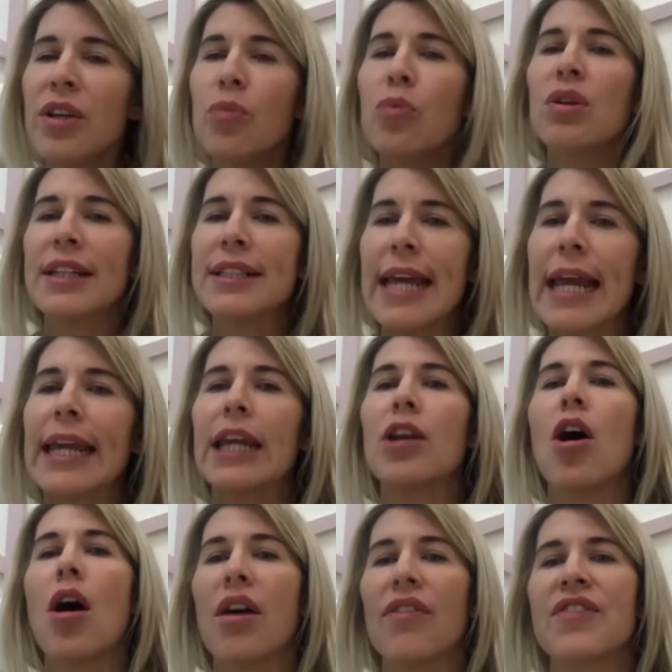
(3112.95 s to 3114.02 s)
really taking
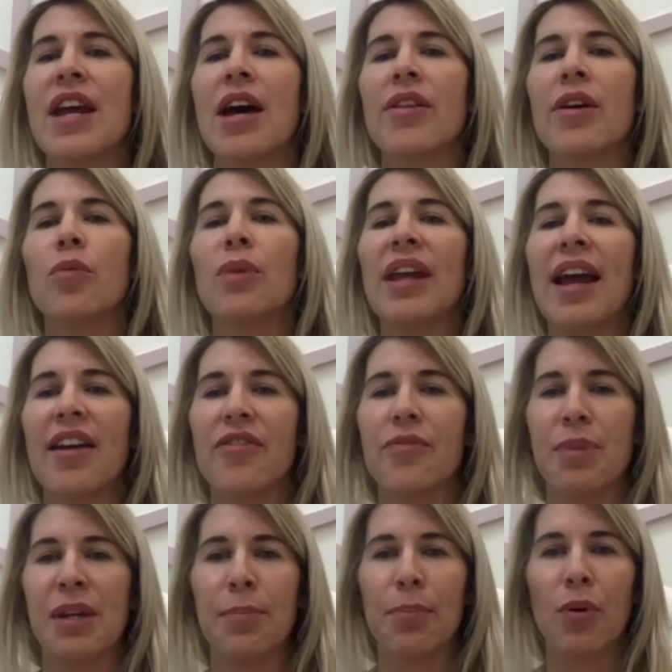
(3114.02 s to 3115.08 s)
off now that we have
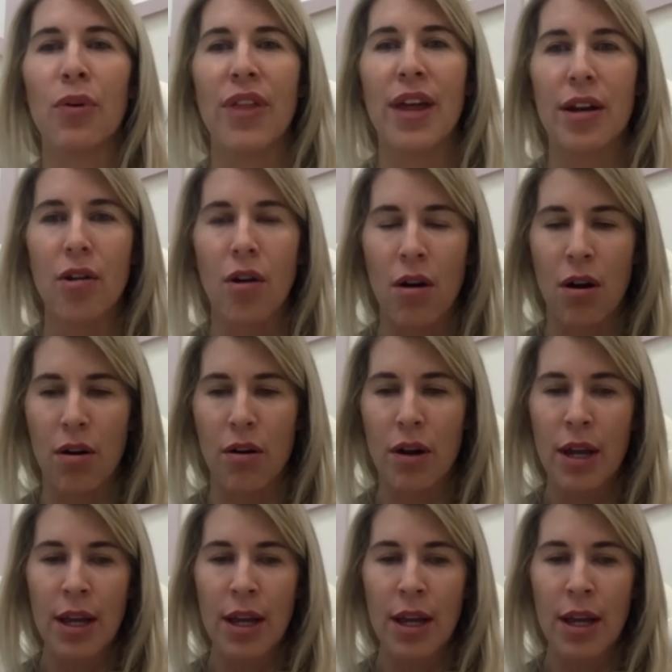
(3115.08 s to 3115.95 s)
people that are